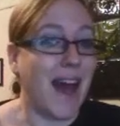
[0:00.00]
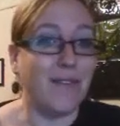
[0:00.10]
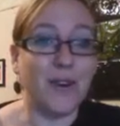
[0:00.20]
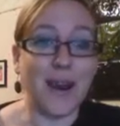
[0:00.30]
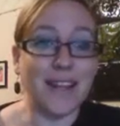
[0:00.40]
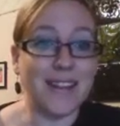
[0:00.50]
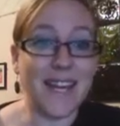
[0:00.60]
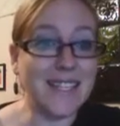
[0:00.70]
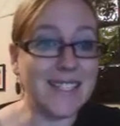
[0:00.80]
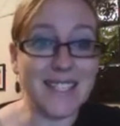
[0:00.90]
have a great
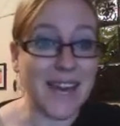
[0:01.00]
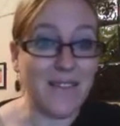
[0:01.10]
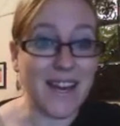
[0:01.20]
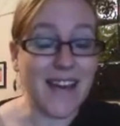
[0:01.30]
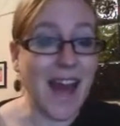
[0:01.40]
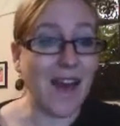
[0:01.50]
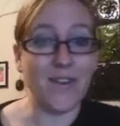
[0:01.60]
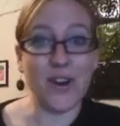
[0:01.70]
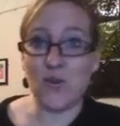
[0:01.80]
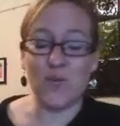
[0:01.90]
Thanksgiving,
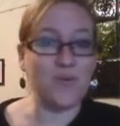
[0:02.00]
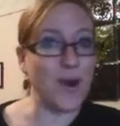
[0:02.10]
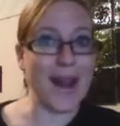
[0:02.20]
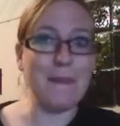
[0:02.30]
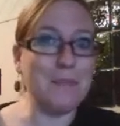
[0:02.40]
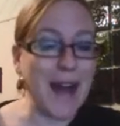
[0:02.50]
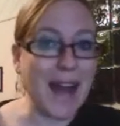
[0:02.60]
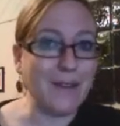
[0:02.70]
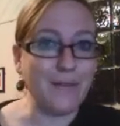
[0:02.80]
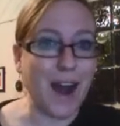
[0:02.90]
have a great
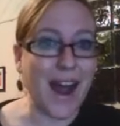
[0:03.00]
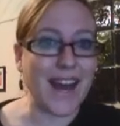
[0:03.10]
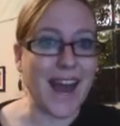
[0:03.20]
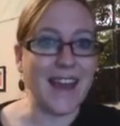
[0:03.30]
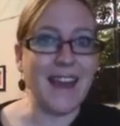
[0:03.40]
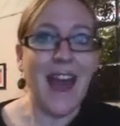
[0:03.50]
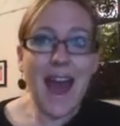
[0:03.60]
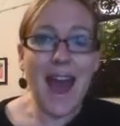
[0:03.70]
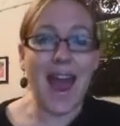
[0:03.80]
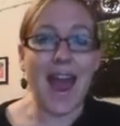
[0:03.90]
Black Friday,
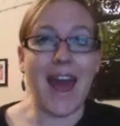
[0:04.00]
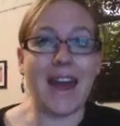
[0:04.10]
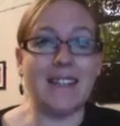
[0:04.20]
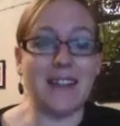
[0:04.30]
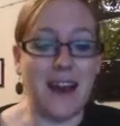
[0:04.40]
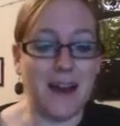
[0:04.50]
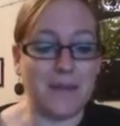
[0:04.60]
and